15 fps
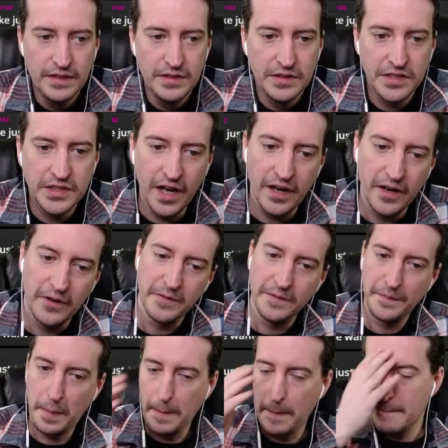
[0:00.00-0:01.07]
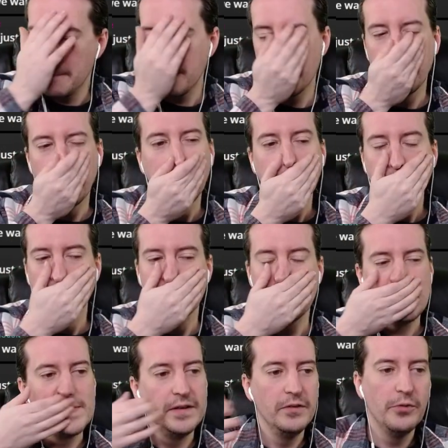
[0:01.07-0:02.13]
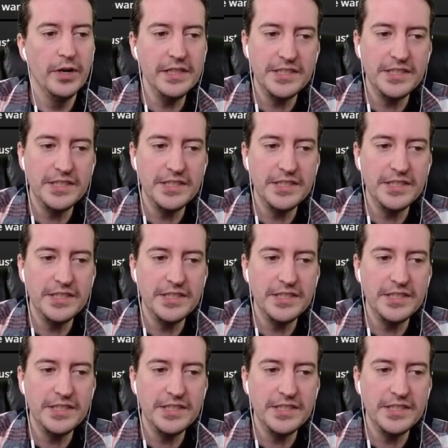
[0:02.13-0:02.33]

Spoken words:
So, which